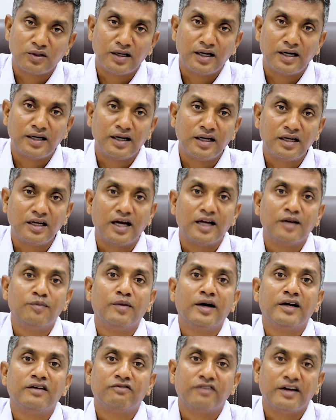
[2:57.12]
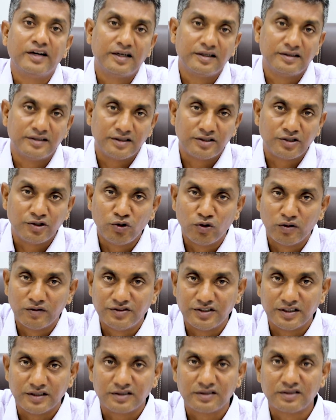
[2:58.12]
to land an Unmanned Fighter Jet,
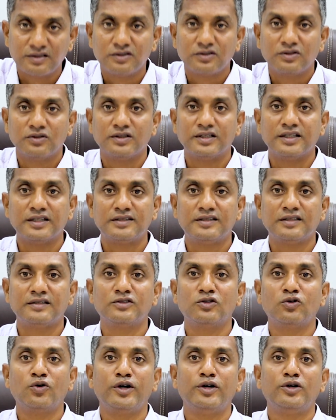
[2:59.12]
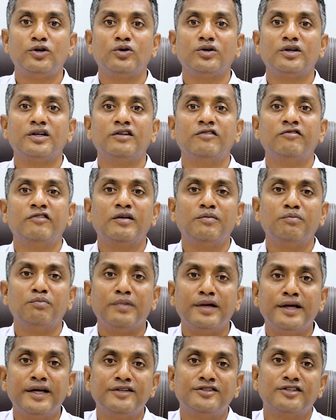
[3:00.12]
UFJs. So this is going to give a
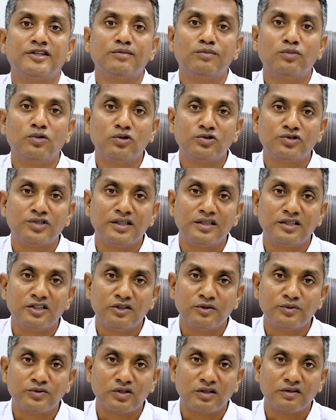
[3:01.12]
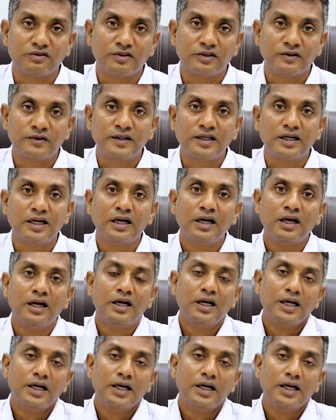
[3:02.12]
major boost in terms of our